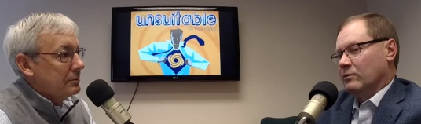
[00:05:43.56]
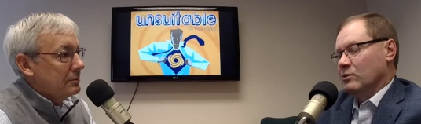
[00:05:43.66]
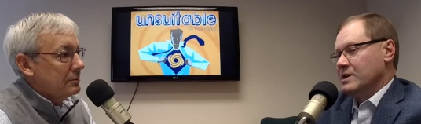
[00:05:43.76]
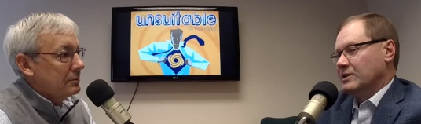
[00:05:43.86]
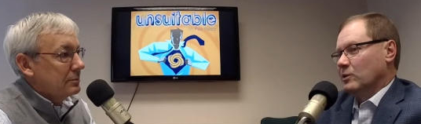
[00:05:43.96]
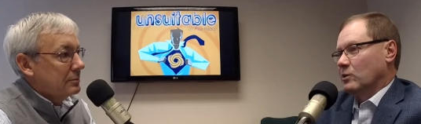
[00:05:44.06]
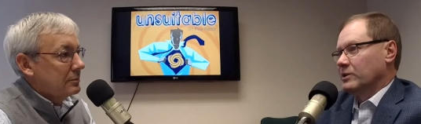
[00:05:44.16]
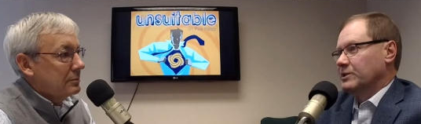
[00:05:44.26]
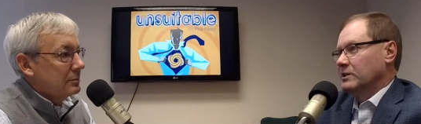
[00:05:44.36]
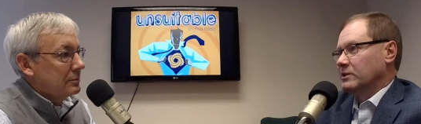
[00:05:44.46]

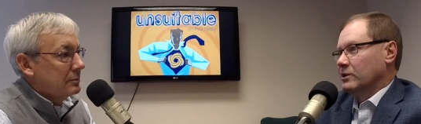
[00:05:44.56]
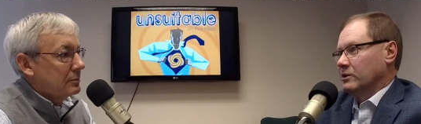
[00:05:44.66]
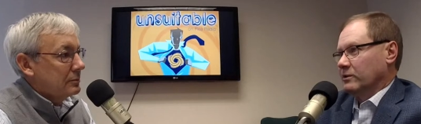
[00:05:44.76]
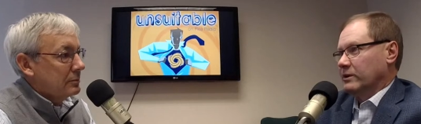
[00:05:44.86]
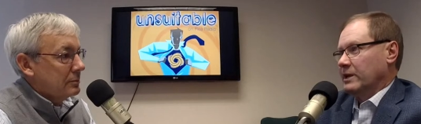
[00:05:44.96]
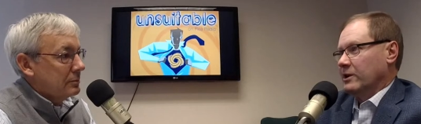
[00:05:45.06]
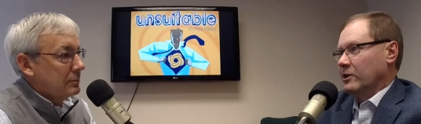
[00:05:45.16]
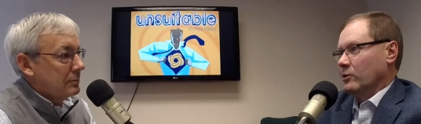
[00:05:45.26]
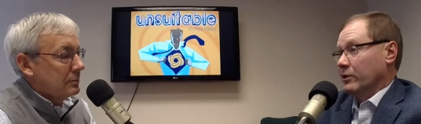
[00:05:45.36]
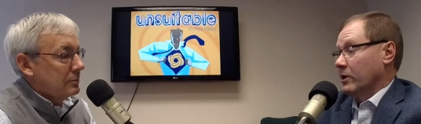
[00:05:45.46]
Speaker 1: resource internally
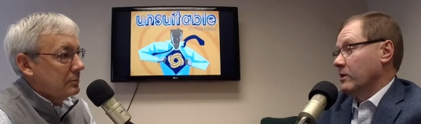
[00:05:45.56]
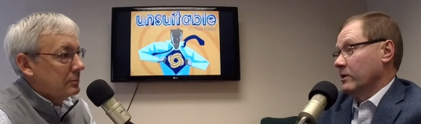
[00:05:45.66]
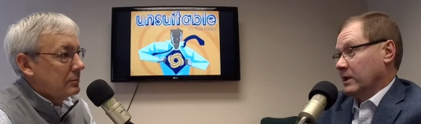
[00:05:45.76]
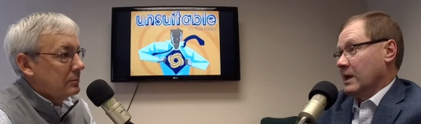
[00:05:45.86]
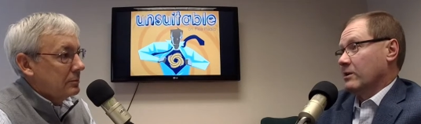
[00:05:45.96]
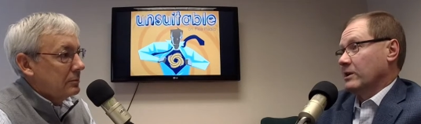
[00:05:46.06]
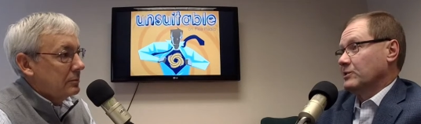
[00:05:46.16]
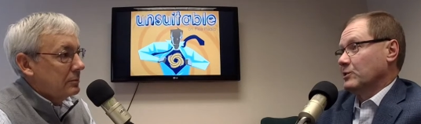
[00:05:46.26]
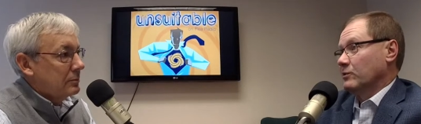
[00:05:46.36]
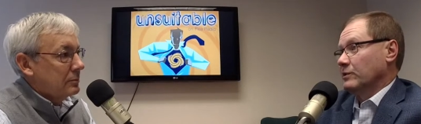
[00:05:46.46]
here with our accounting
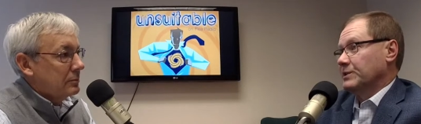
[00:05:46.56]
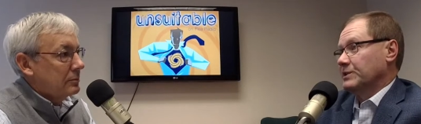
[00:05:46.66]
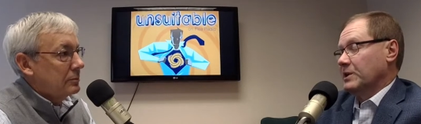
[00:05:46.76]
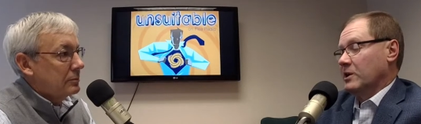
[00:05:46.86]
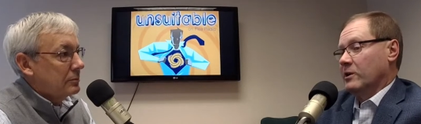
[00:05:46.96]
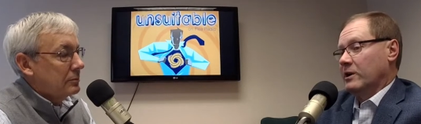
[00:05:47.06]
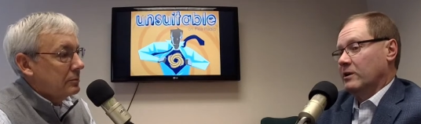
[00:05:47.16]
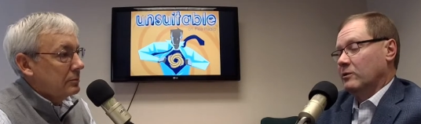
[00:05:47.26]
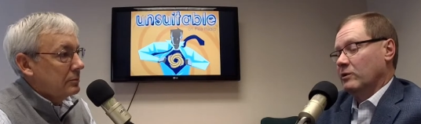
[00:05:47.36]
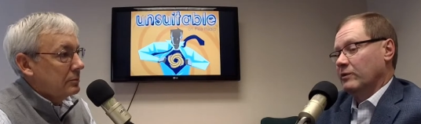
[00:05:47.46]
services
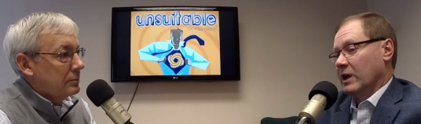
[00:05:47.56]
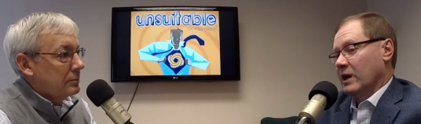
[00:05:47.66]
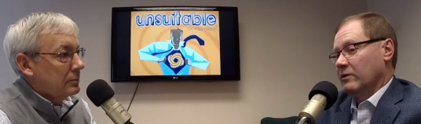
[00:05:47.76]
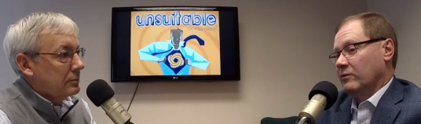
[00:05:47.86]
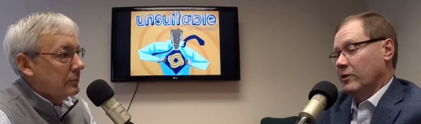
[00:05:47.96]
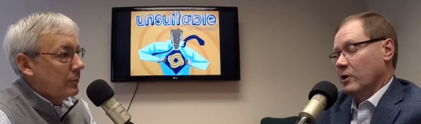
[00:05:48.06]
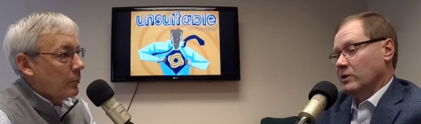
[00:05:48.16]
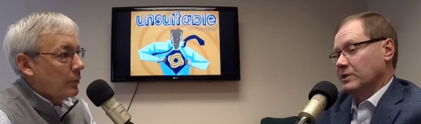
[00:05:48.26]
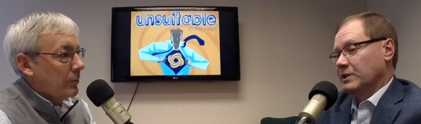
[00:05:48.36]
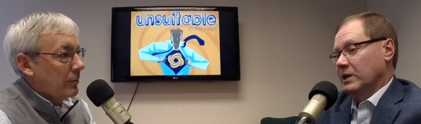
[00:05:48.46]
area. We've got
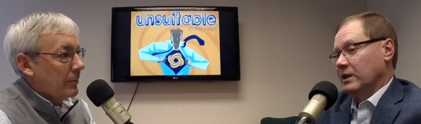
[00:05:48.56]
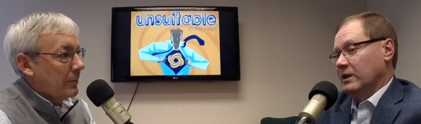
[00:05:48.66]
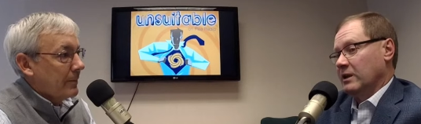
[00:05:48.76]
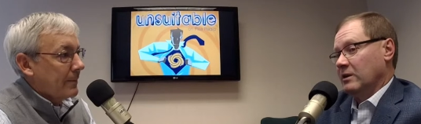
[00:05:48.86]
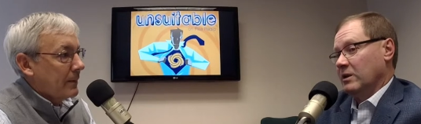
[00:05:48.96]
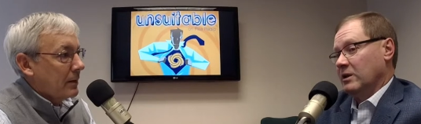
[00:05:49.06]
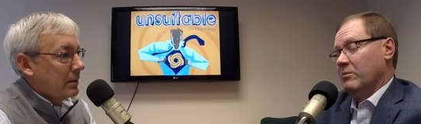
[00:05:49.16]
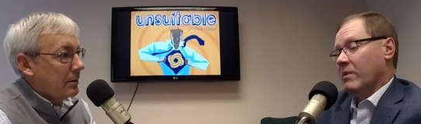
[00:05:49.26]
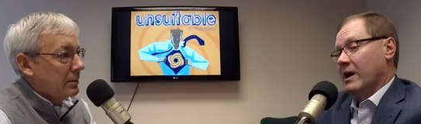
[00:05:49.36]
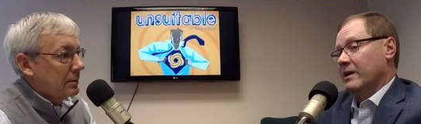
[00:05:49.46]
folks that, in,
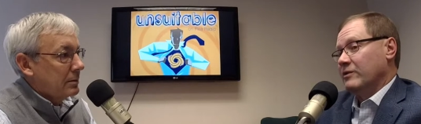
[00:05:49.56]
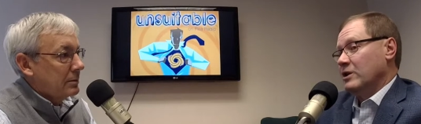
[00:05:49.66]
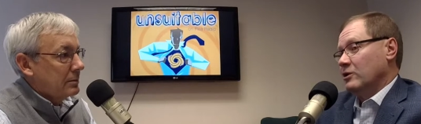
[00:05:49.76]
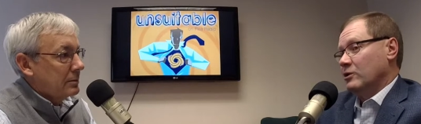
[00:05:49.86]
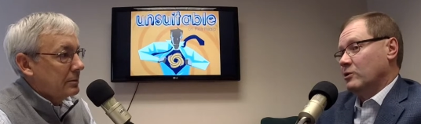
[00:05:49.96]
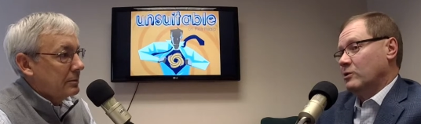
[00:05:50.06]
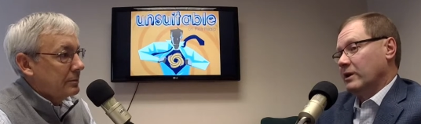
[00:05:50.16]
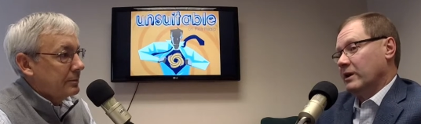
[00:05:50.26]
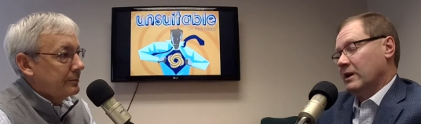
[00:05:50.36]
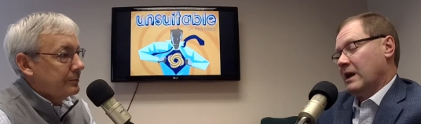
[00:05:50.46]
in my
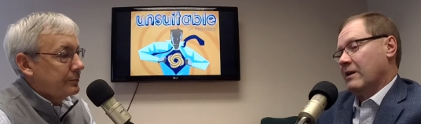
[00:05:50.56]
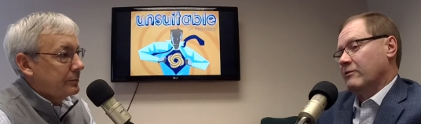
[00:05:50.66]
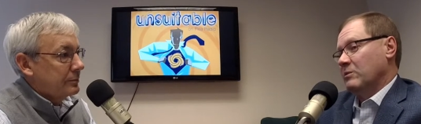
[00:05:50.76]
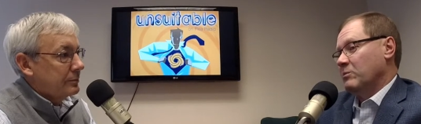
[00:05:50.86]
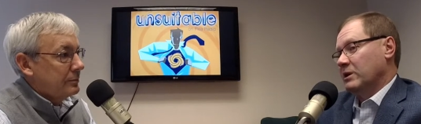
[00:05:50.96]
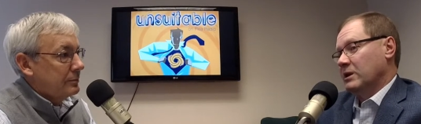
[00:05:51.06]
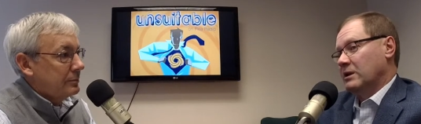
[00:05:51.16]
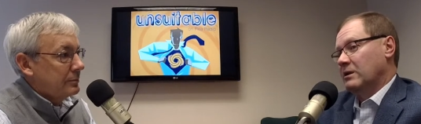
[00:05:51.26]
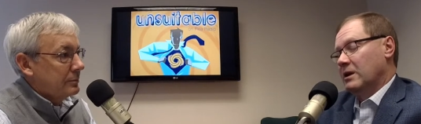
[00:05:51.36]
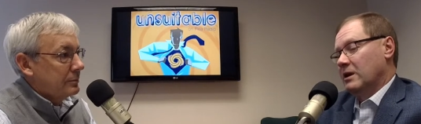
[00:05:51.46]
view, having
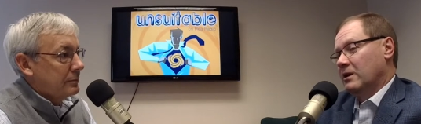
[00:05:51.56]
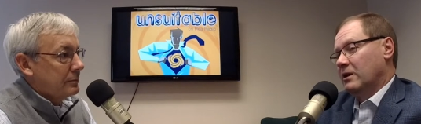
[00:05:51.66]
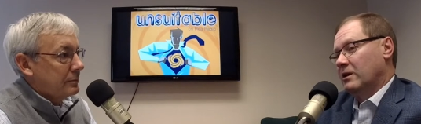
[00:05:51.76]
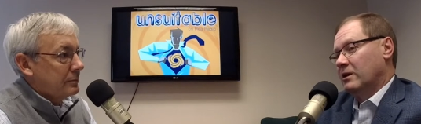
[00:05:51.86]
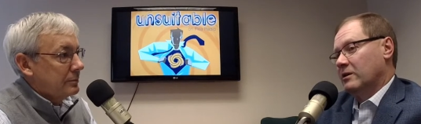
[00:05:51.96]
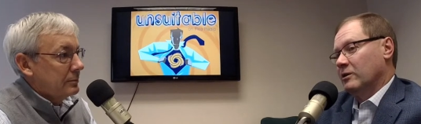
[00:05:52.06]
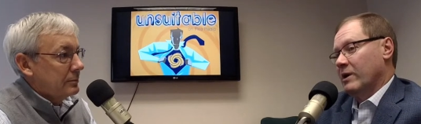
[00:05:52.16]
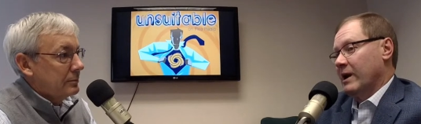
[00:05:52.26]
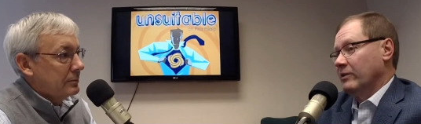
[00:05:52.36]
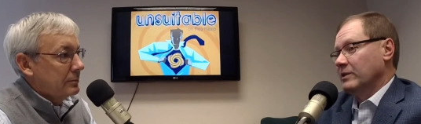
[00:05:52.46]
been uh,
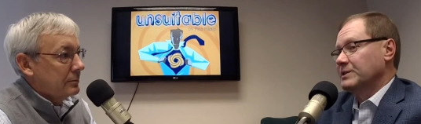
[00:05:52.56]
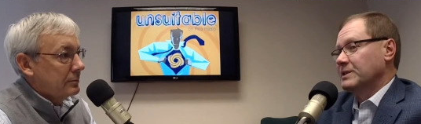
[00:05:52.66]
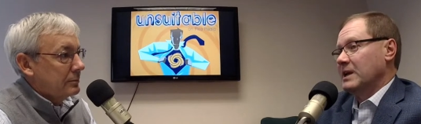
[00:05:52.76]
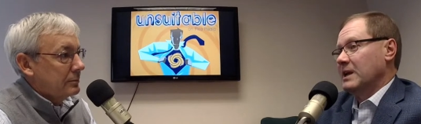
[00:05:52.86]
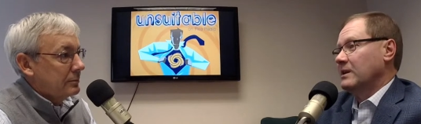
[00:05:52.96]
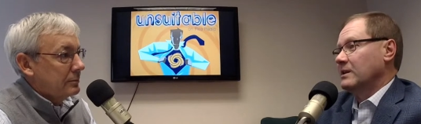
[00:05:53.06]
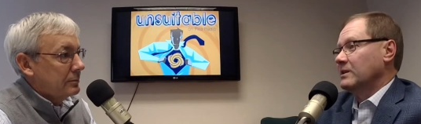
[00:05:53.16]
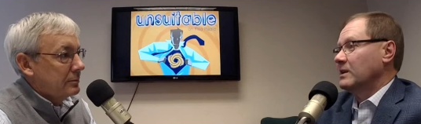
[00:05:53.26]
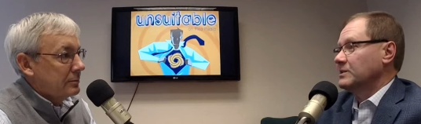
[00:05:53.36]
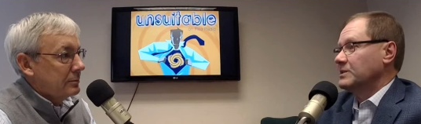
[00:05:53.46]
around the state
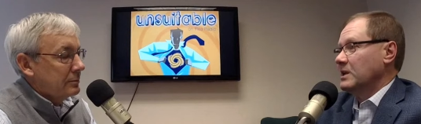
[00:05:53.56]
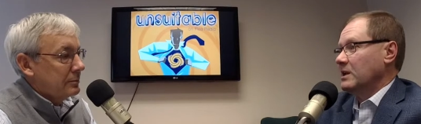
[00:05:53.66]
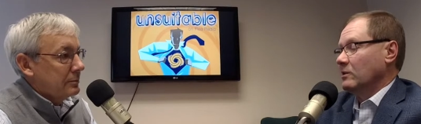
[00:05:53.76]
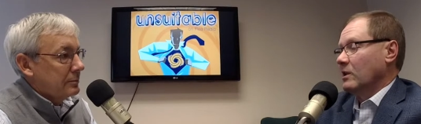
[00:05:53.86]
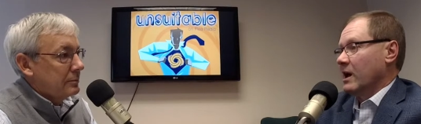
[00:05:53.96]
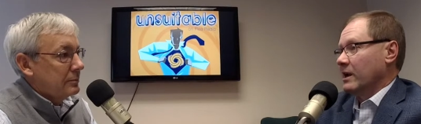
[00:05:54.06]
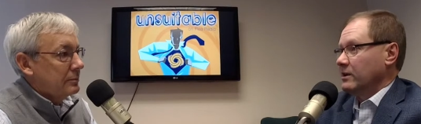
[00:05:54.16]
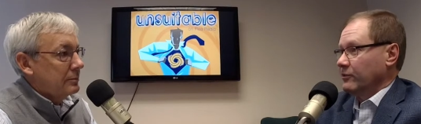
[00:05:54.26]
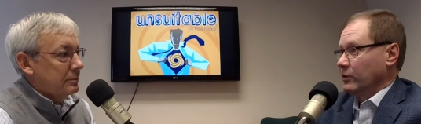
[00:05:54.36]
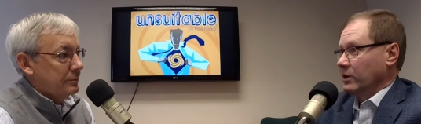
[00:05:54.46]
and, and seeing a lot
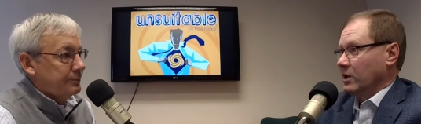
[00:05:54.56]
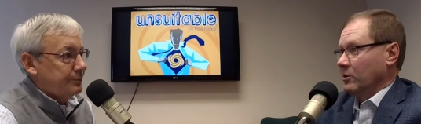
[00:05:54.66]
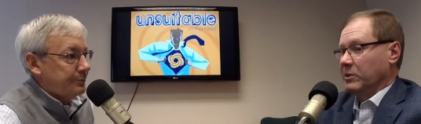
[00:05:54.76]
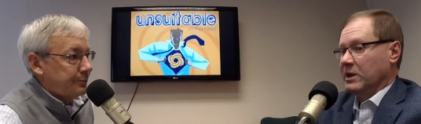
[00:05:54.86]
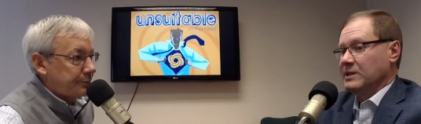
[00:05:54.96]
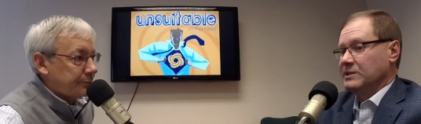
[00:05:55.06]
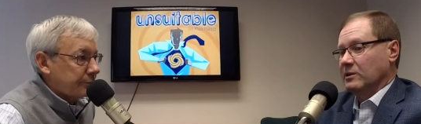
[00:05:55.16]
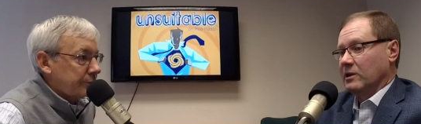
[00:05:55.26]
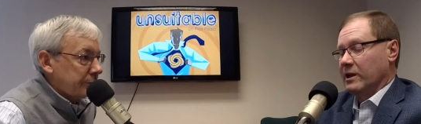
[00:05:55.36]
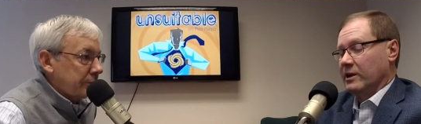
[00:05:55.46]
of different companies
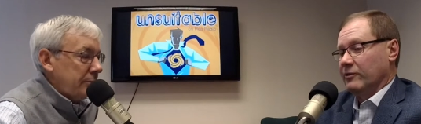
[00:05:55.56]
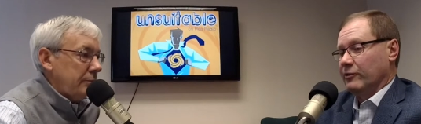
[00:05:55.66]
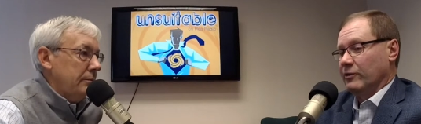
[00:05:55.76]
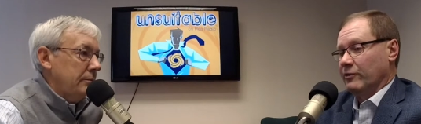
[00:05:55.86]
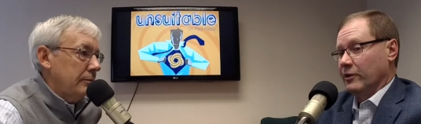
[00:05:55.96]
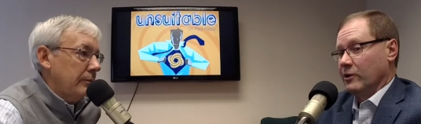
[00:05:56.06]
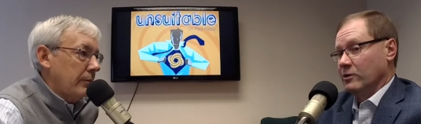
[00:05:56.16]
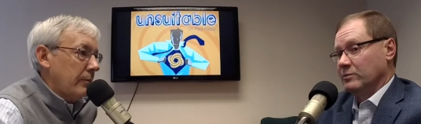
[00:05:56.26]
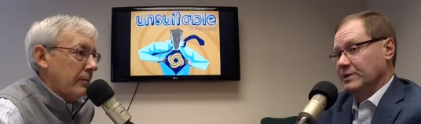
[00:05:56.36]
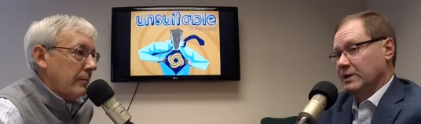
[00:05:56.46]
and a lot of different
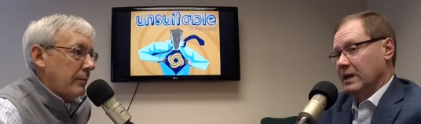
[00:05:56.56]
firms and